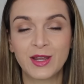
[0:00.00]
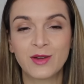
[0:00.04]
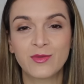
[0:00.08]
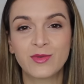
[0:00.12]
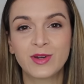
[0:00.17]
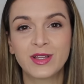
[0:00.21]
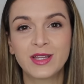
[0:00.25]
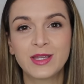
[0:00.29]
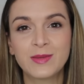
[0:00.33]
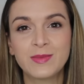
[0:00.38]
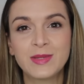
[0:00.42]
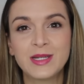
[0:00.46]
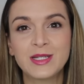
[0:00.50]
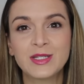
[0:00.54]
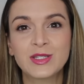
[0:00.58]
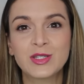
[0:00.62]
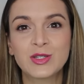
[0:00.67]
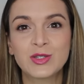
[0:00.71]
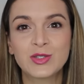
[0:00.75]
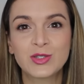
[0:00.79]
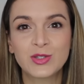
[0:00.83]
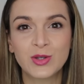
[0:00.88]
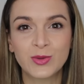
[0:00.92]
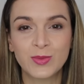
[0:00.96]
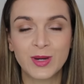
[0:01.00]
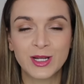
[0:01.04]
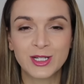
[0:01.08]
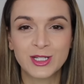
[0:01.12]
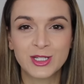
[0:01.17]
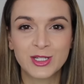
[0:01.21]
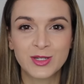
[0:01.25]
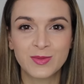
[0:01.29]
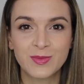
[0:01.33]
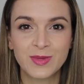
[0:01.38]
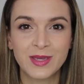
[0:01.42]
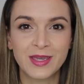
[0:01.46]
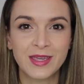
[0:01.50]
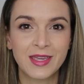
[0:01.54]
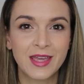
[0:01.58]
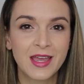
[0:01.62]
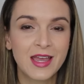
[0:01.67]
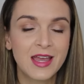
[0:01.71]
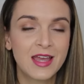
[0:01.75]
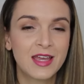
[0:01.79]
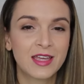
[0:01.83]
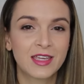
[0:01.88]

It really means so much to me.